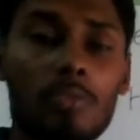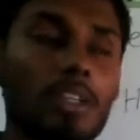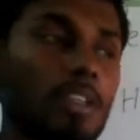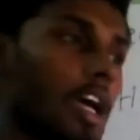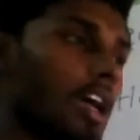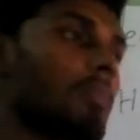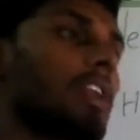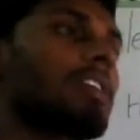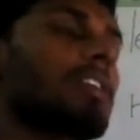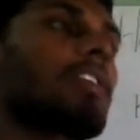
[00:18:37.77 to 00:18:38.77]
but normal
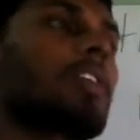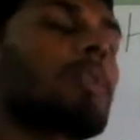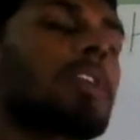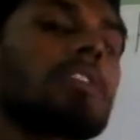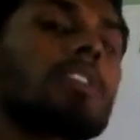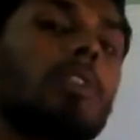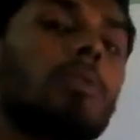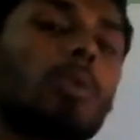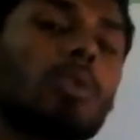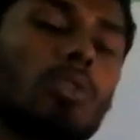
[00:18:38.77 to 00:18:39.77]
electrical appliances will
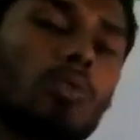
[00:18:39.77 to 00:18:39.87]
produce